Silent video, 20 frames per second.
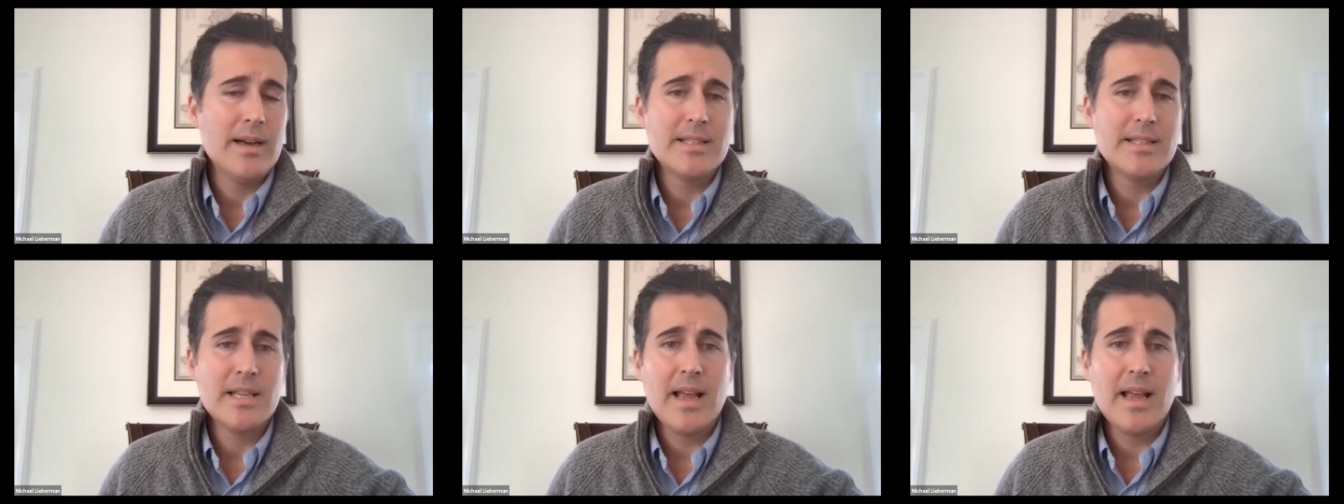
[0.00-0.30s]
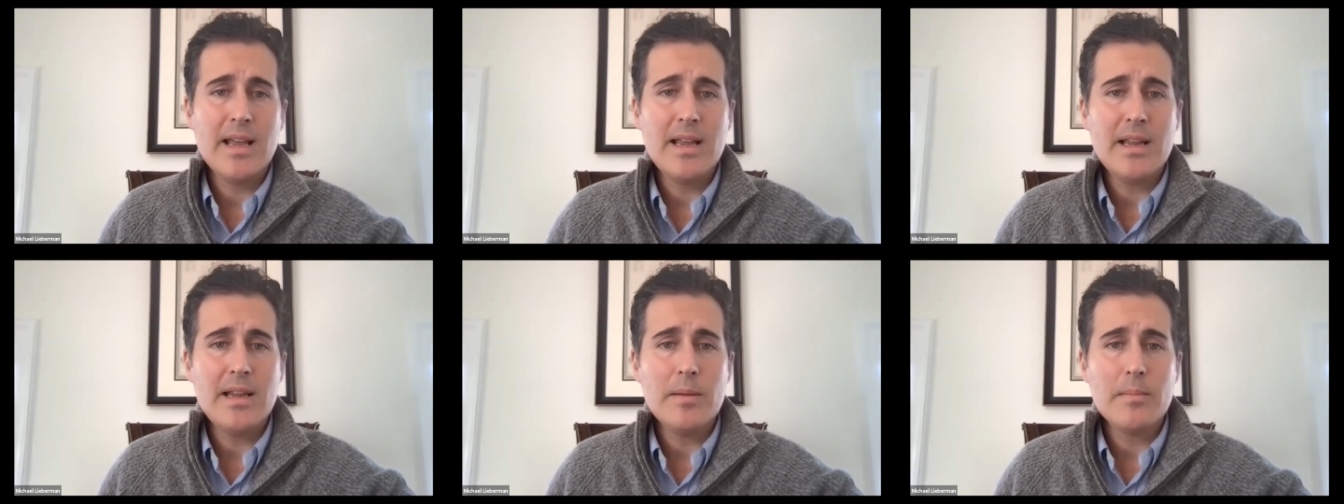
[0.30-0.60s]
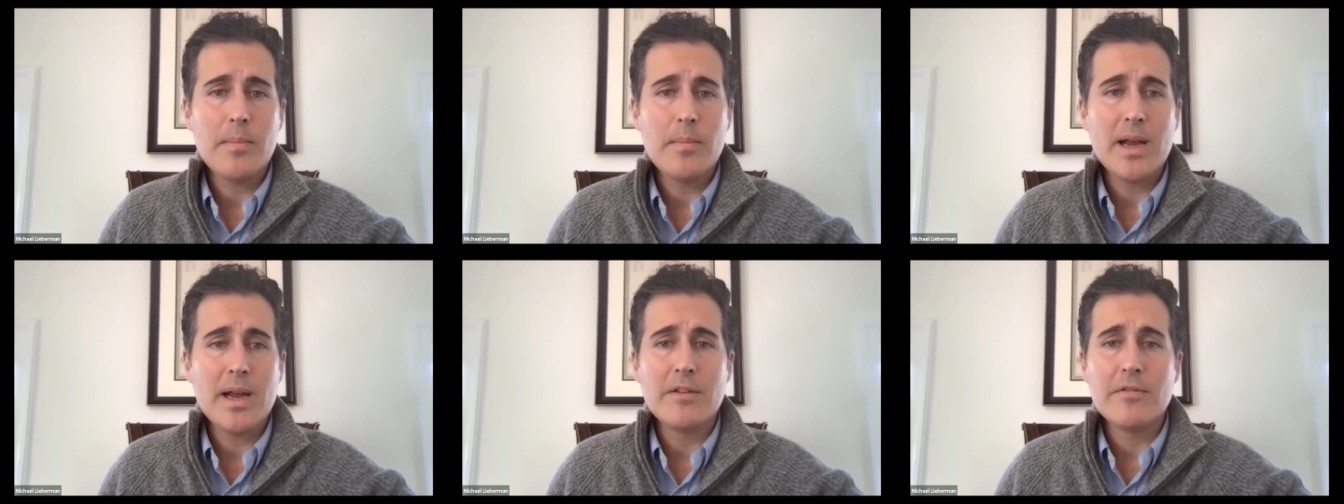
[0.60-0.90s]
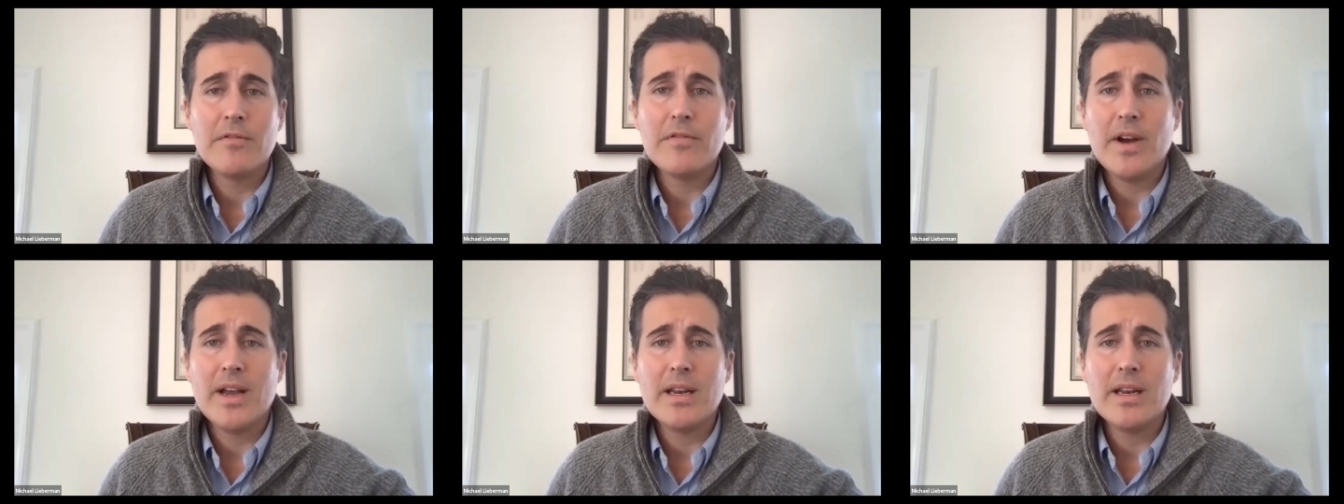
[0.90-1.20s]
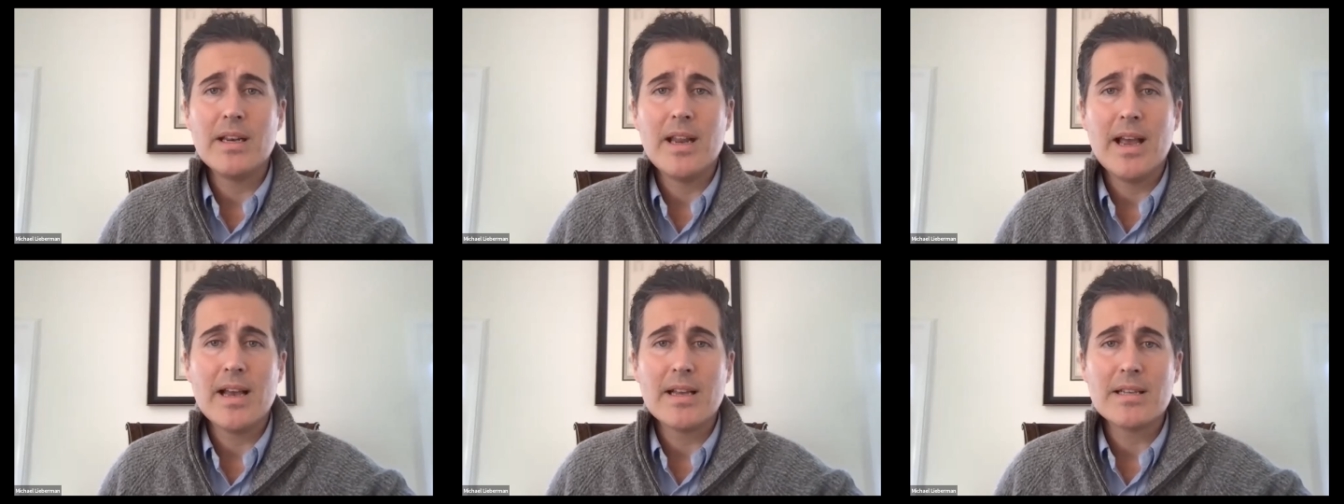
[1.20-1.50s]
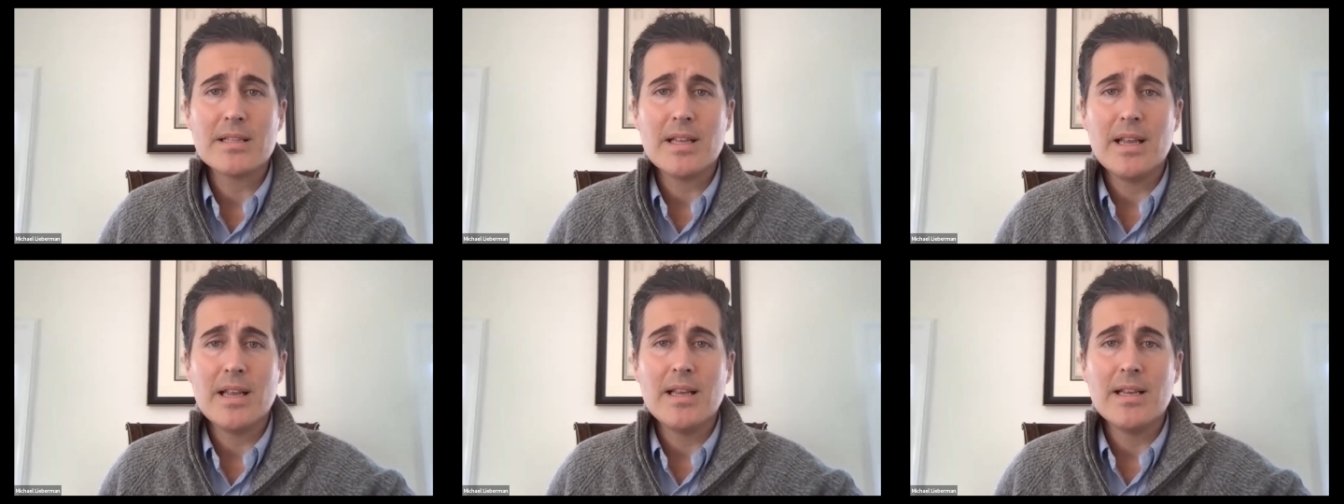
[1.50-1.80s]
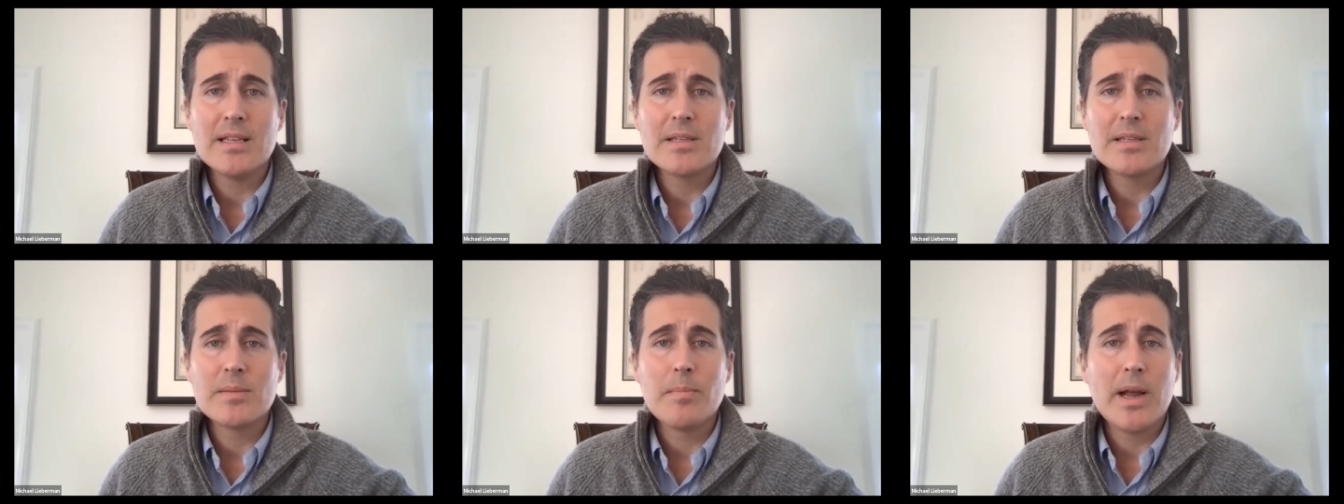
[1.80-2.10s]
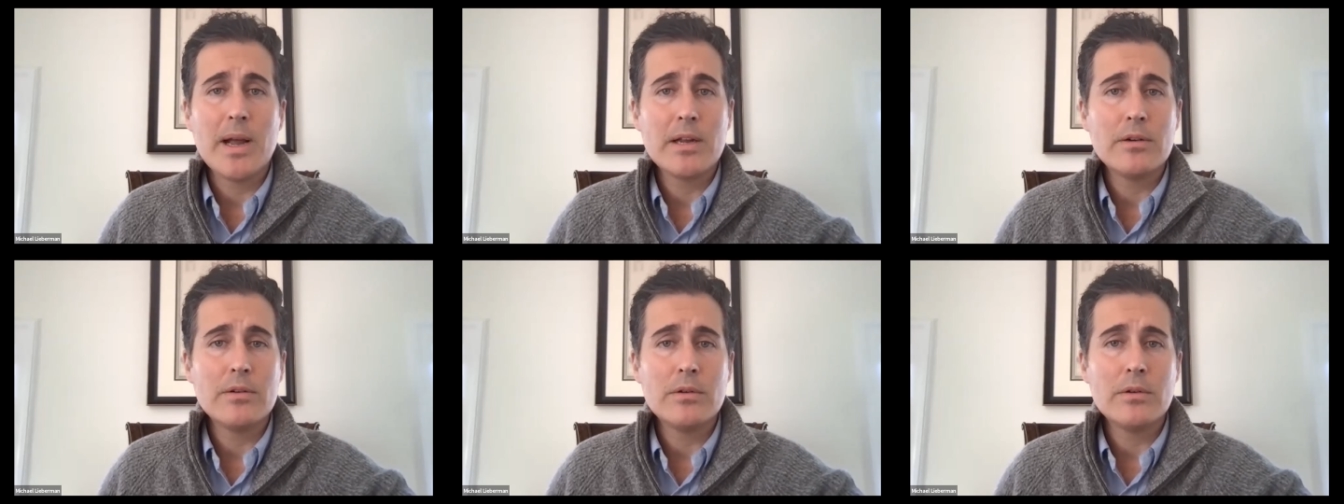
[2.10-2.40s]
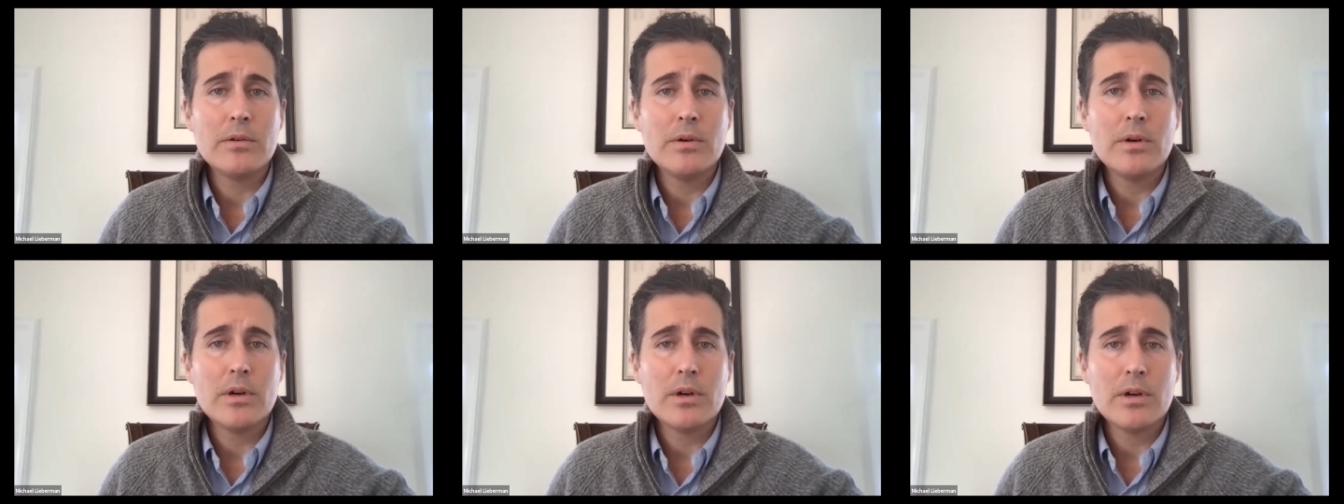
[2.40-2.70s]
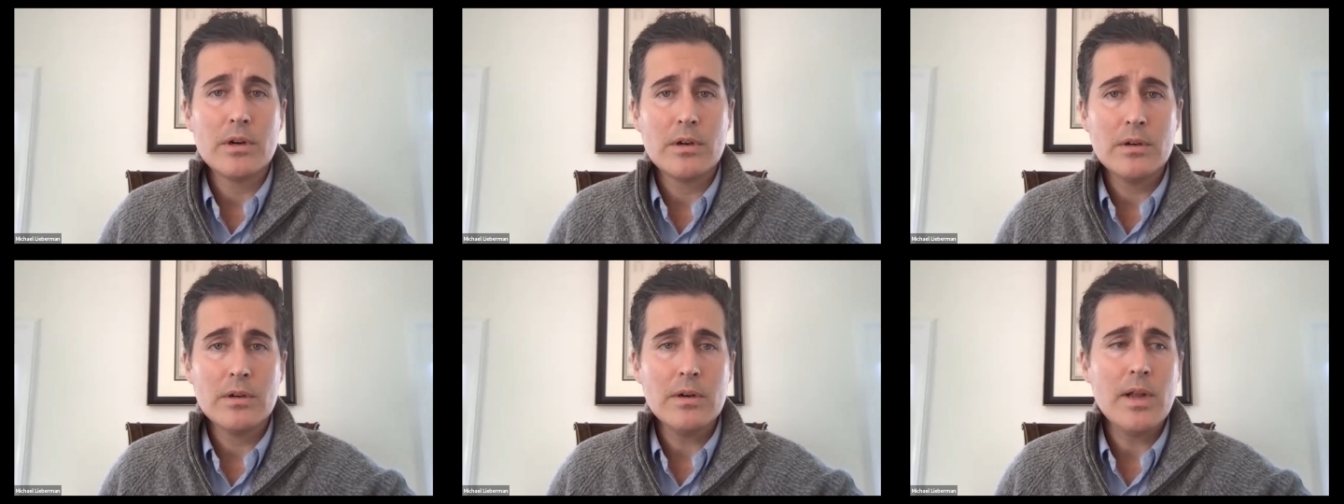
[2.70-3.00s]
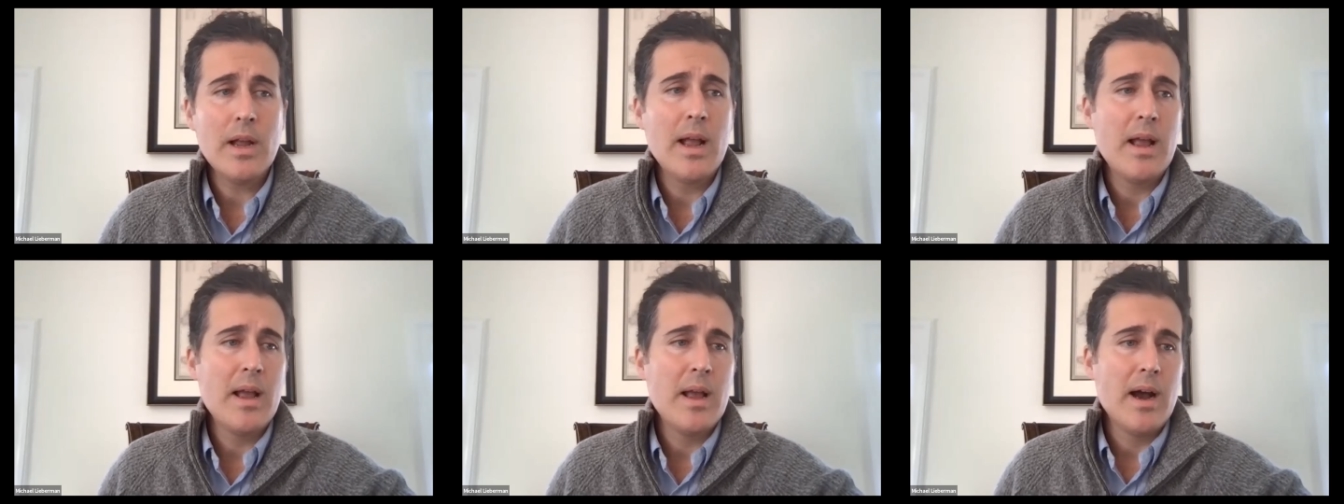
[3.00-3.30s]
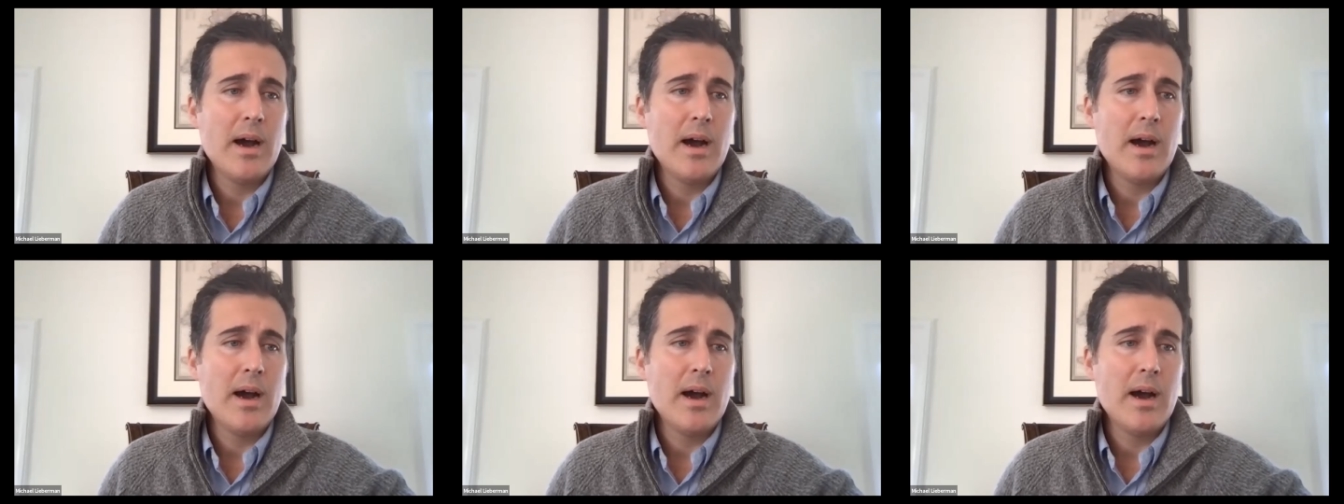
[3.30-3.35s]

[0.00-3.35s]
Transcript: Today, my invited guest is Michael Hird.